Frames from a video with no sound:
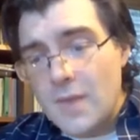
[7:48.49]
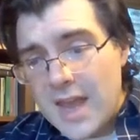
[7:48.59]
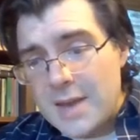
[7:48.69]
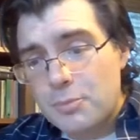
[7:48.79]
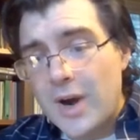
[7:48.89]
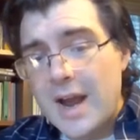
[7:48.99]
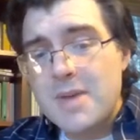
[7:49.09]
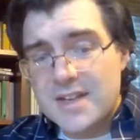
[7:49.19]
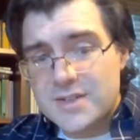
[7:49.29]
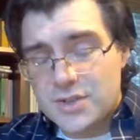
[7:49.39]
a
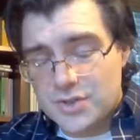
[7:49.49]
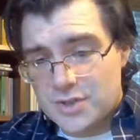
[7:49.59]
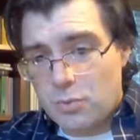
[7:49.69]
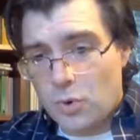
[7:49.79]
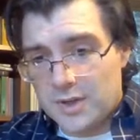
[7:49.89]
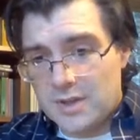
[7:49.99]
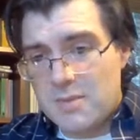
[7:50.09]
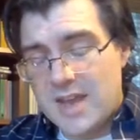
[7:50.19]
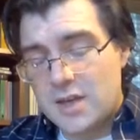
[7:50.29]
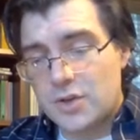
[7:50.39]
premise to support the
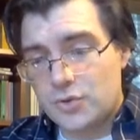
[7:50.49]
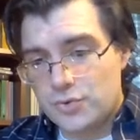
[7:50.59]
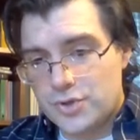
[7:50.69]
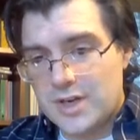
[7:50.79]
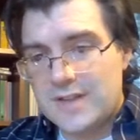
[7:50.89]
main conclusion,